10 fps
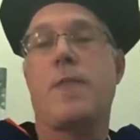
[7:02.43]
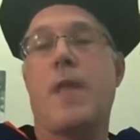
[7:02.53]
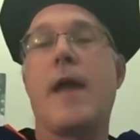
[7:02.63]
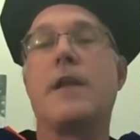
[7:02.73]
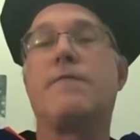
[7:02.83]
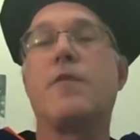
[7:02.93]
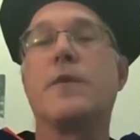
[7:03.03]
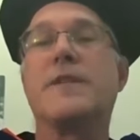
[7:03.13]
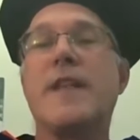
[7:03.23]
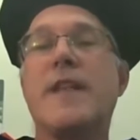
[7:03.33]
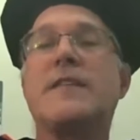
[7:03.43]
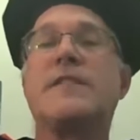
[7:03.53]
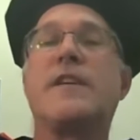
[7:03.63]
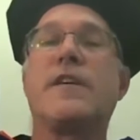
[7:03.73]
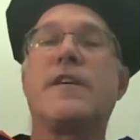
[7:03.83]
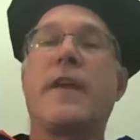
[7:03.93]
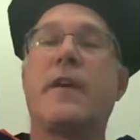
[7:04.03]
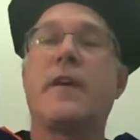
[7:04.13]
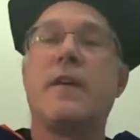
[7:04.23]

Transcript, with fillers: And if it was necessary